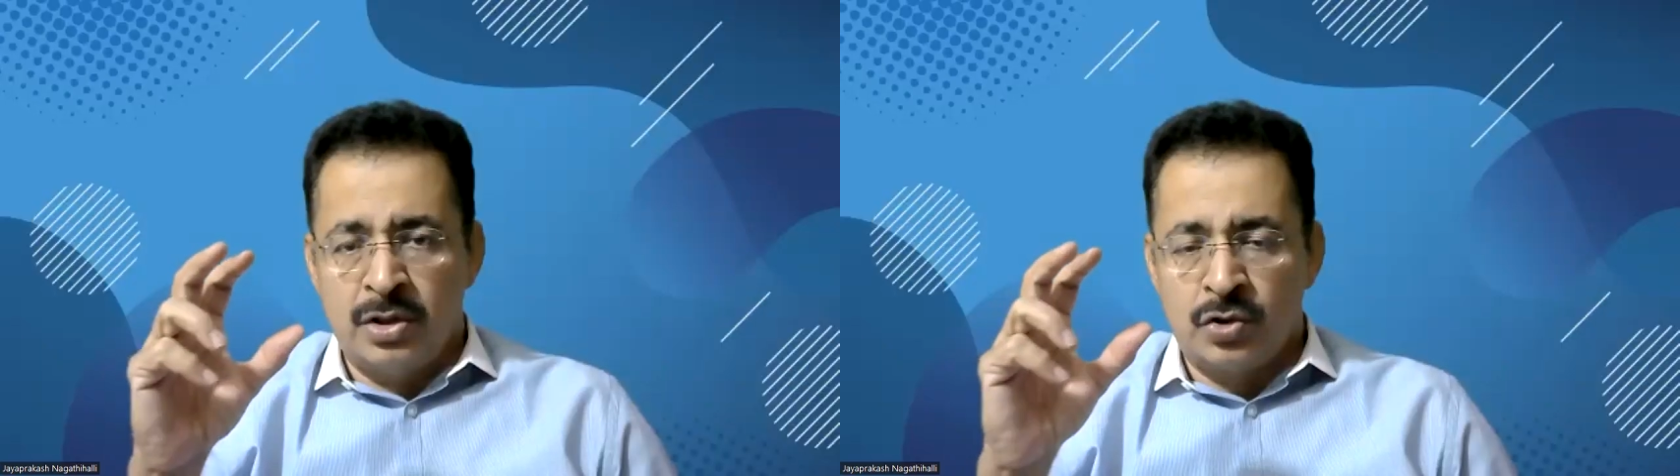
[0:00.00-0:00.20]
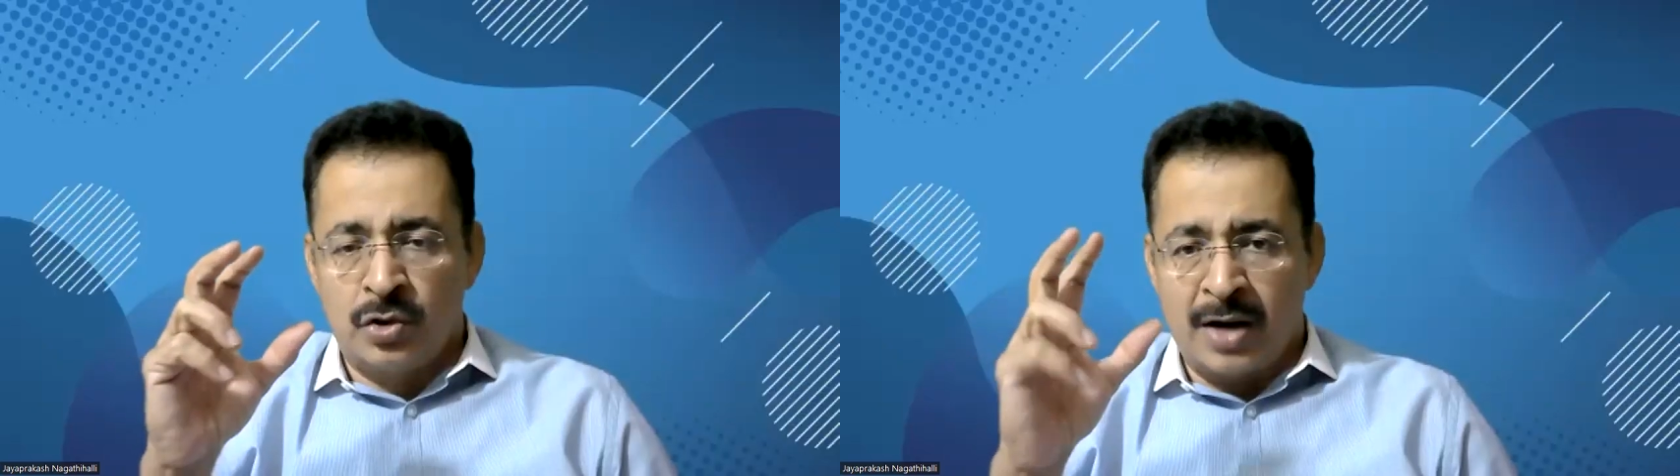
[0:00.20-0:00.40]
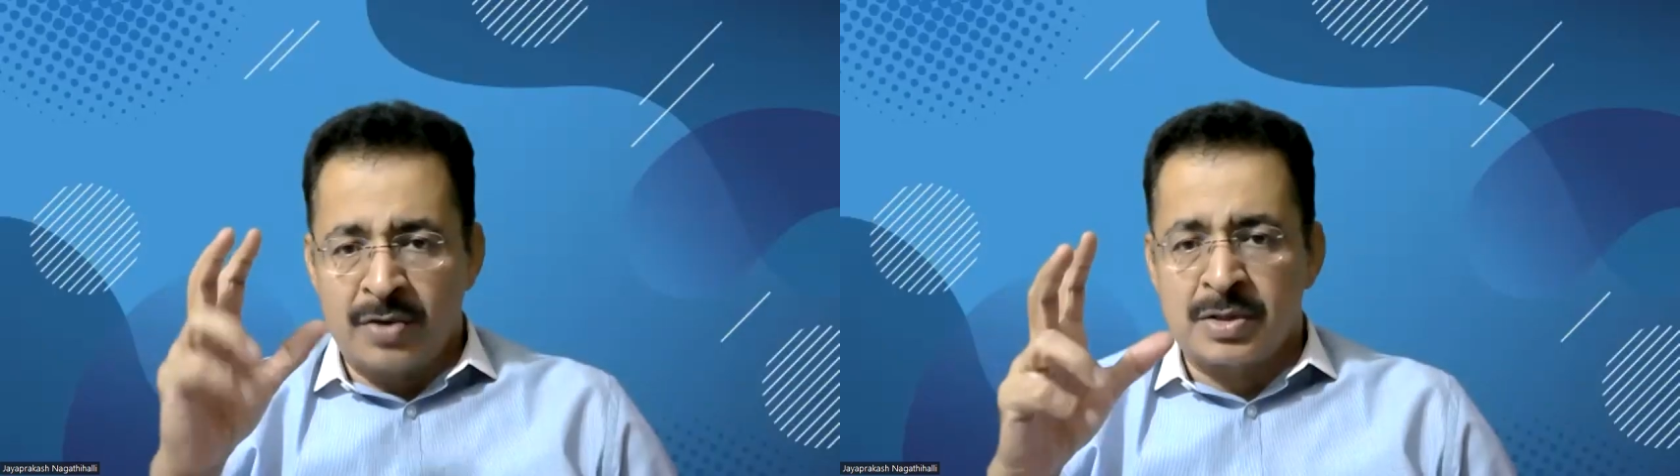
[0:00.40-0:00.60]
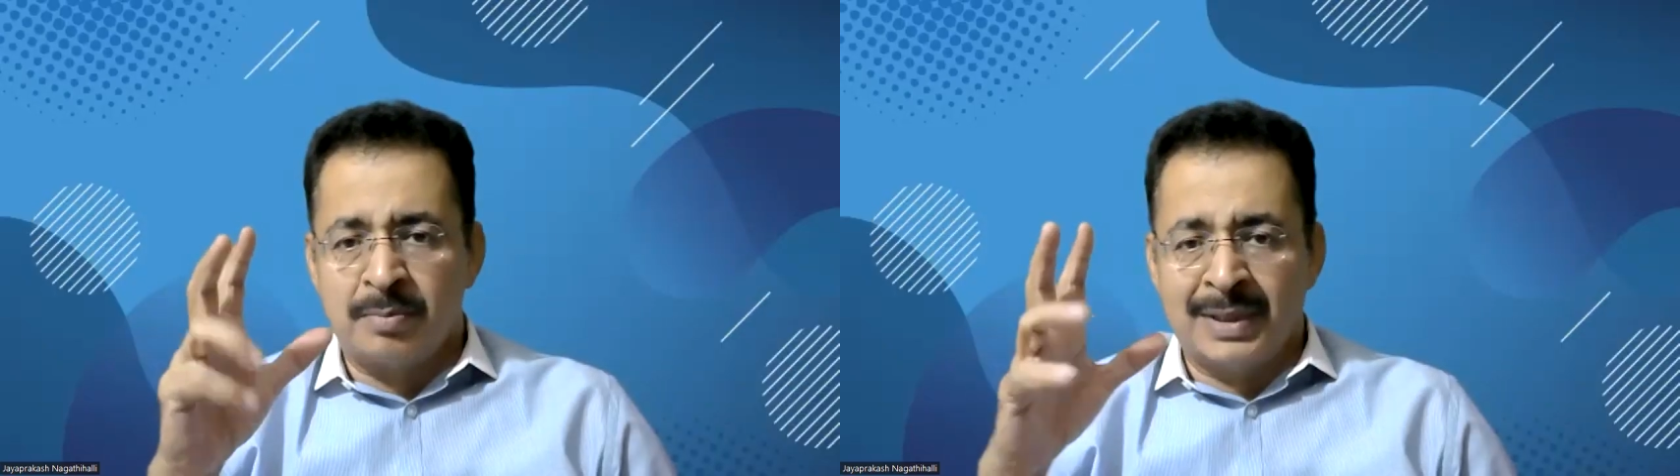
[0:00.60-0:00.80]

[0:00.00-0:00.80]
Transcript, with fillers: you should have some